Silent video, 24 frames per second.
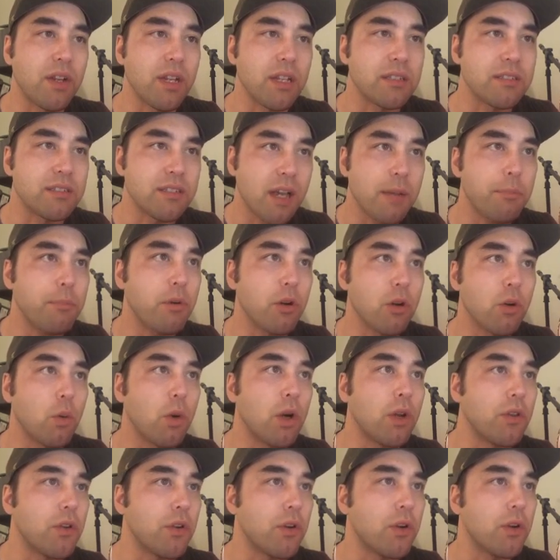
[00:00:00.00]
in temperate
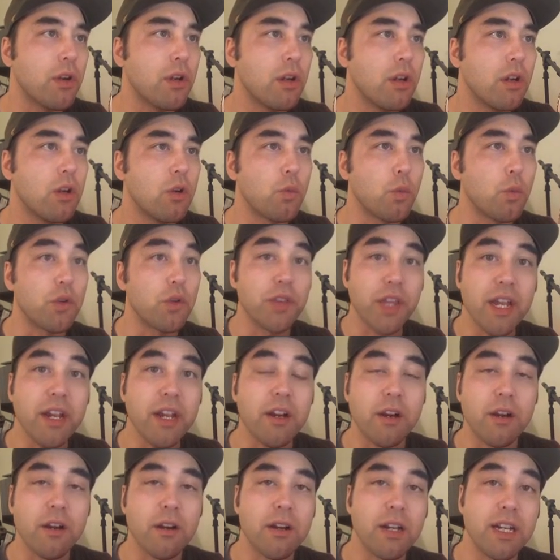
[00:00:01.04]
weather were
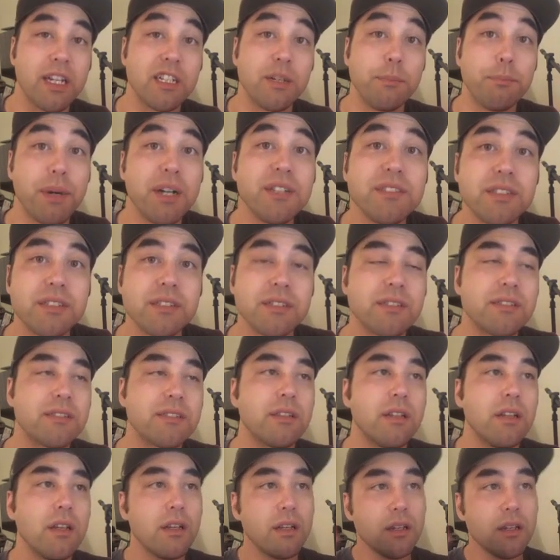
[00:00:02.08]
there in abundance.